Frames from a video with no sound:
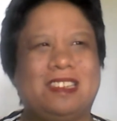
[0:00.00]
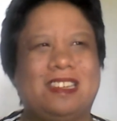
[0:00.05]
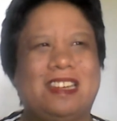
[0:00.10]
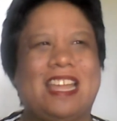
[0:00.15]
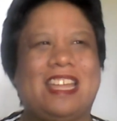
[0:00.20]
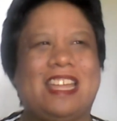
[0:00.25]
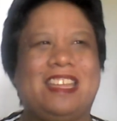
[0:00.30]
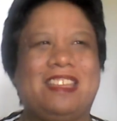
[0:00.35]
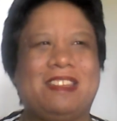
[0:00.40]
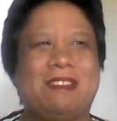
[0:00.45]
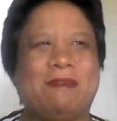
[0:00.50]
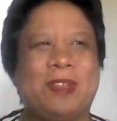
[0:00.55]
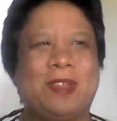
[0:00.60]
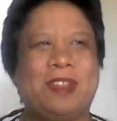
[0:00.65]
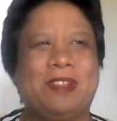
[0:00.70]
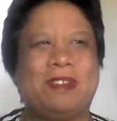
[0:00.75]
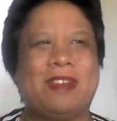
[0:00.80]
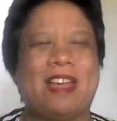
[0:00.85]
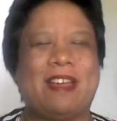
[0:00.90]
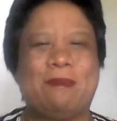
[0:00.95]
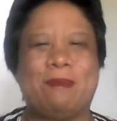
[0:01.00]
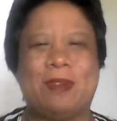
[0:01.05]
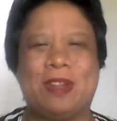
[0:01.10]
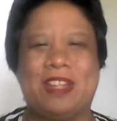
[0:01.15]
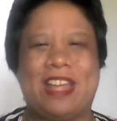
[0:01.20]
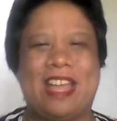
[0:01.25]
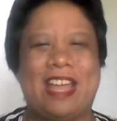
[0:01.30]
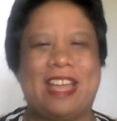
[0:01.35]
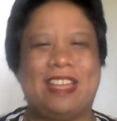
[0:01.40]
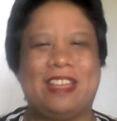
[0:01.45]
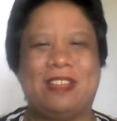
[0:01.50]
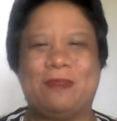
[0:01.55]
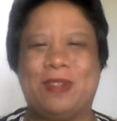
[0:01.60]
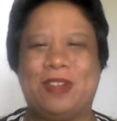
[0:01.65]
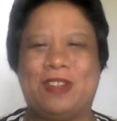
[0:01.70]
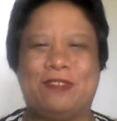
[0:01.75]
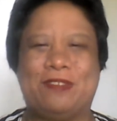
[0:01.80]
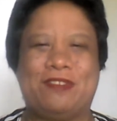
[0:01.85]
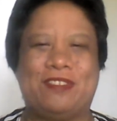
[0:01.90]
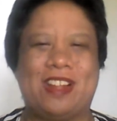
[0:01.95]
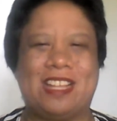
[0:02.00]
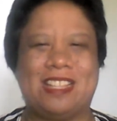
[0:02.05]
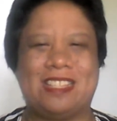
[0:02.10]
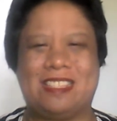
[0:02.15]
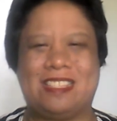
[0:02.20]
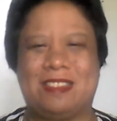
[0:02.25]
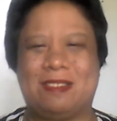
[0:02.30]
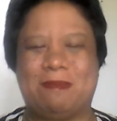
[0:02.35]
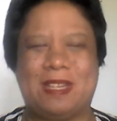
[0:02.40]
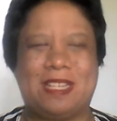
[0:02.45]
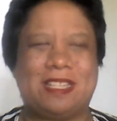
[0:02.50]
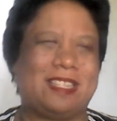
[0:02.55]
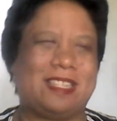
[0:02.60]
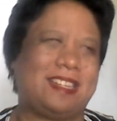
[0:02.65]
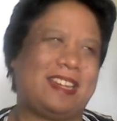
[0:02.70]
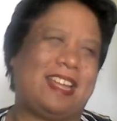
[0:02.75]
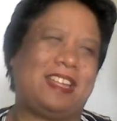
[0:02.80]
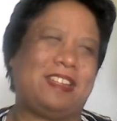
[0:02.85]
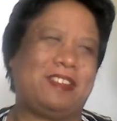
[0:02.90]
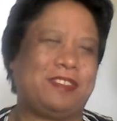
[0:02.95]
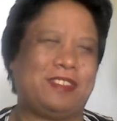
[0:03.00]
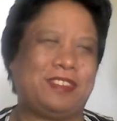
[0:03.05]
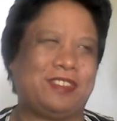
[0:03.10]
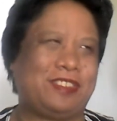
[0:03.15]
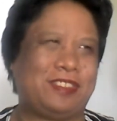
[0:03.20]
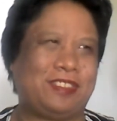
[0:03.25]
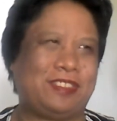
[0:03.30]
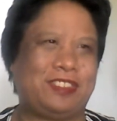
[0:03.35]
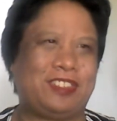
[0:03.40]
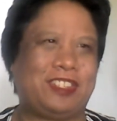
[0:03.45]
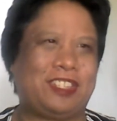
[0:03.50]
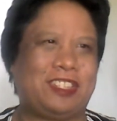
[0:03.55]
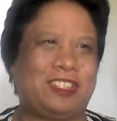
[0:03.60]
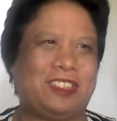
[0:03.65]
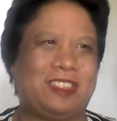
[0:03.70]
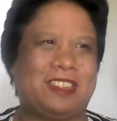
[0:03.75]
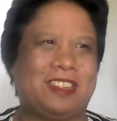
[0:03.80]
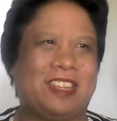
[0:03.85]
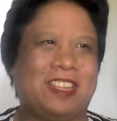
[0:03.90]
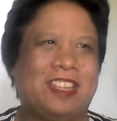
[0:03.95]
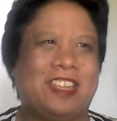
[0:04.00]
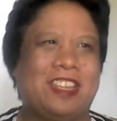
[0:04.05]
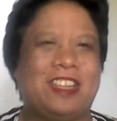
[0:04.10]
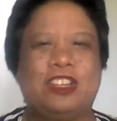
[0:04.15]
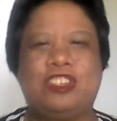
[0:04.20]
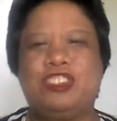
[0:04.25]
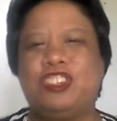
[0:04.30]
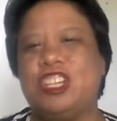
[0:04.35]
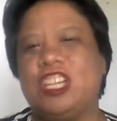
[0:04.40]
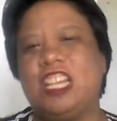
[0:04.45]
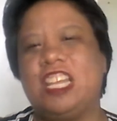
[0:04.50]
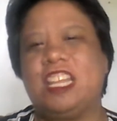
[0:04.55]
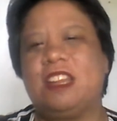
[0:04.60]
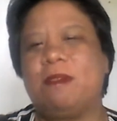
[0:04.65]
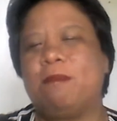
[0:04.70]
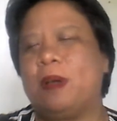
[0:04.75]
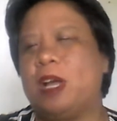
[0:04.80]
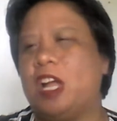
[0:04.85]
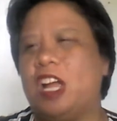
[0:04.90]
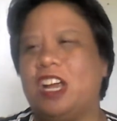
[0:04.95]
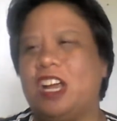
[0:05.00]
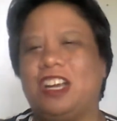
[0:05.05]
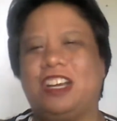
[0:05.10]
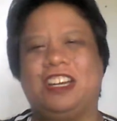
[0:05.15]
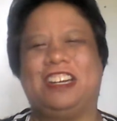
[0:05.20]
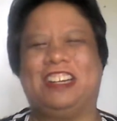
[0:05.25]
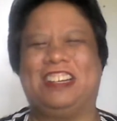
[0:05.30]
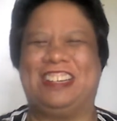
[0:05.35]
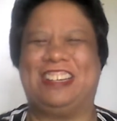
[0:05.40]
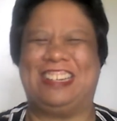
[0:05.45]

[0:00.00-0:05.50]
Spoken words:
Like when you're hanging with your friends, it makes it like you're just chilling in a bar.